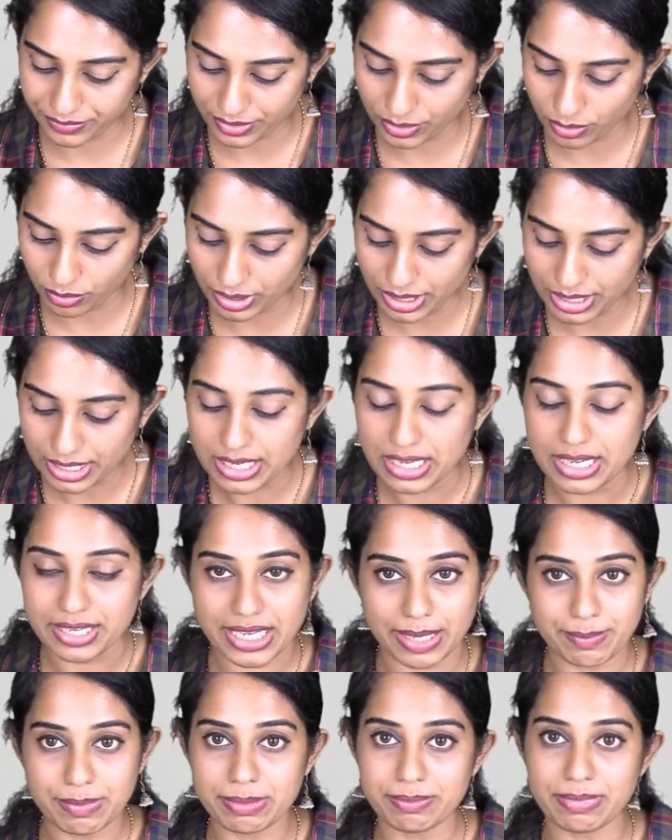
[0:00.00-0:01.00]
Okay,
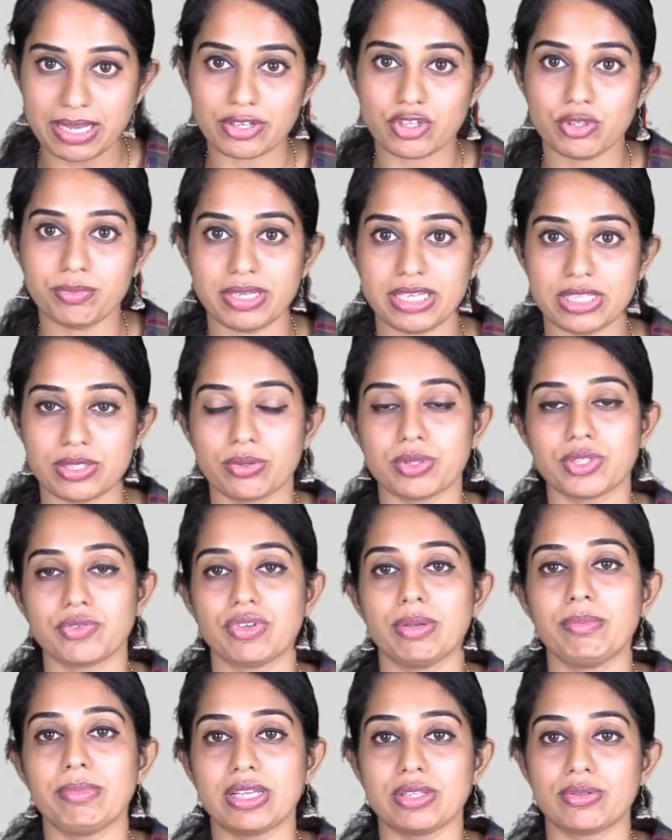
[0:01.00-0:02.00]
coming back to
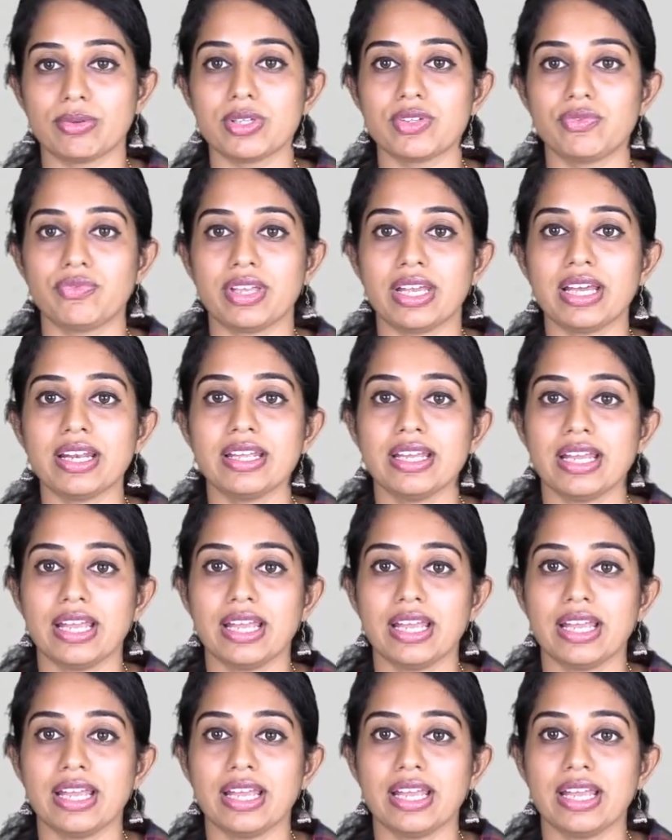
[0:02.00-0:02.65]
mesosphere. Mesosphere,